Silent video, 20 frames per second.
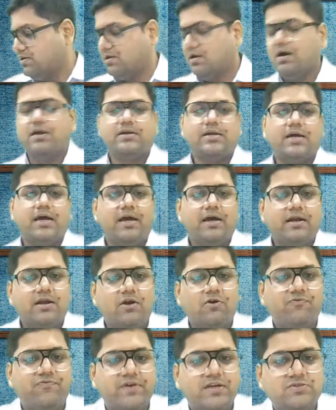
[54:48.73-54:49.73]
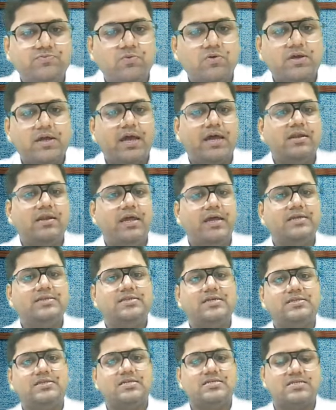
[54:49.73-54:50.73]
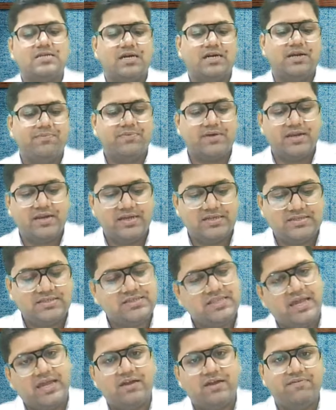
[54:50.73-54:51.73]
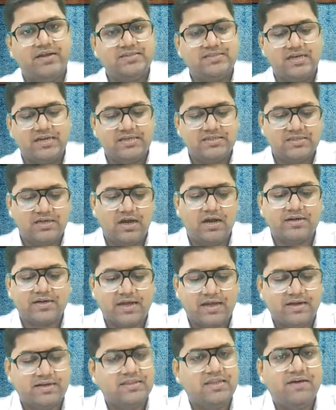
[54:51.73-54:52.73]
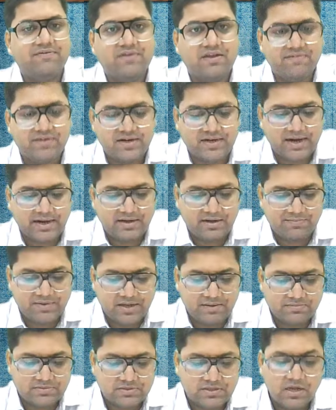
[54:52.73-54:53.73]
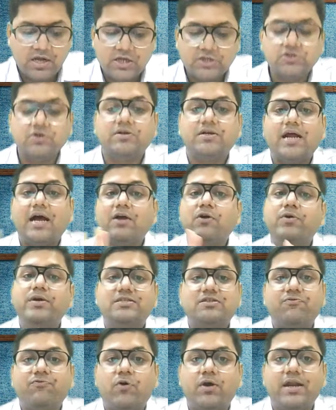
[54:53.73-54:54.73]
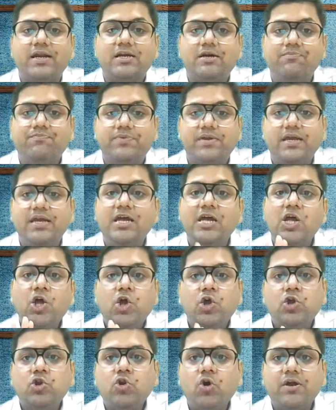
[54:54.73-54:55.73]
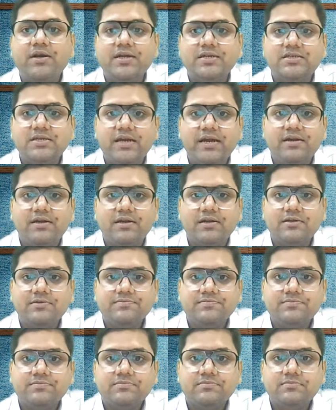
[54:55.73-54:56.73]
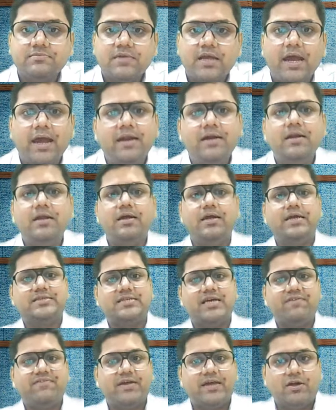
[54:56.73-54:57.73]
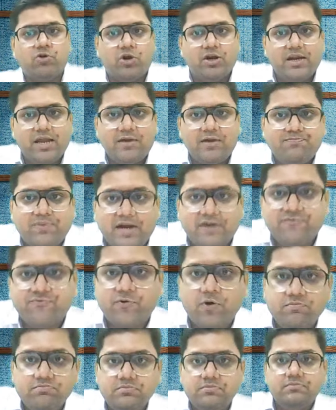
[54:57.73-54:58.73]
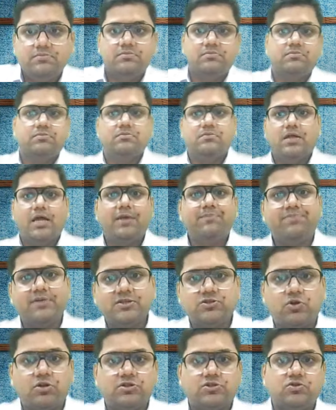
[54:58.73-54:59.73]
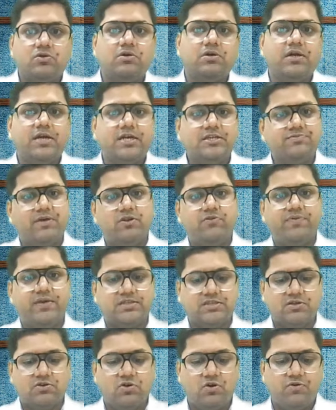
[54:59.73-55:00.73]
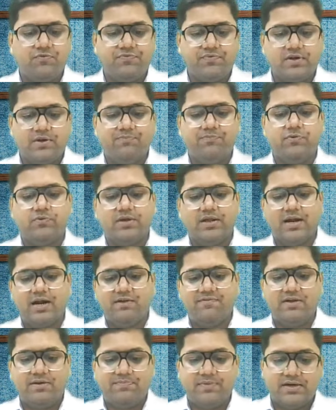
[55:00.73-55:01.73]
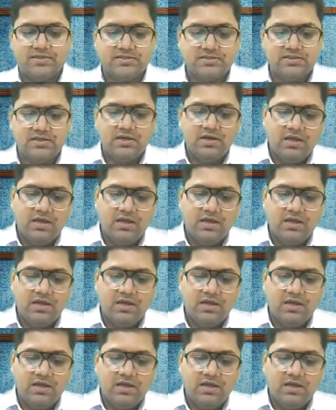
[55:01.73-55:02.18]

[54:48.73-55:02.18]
Attire. Now, Facebook can exist, Instagram can exist. Likewise, there is Attire. They are given random names. So, Trio is a foreign company, non-resident, and is having an online platform, and plus also is manufacturer of computer hardware parts.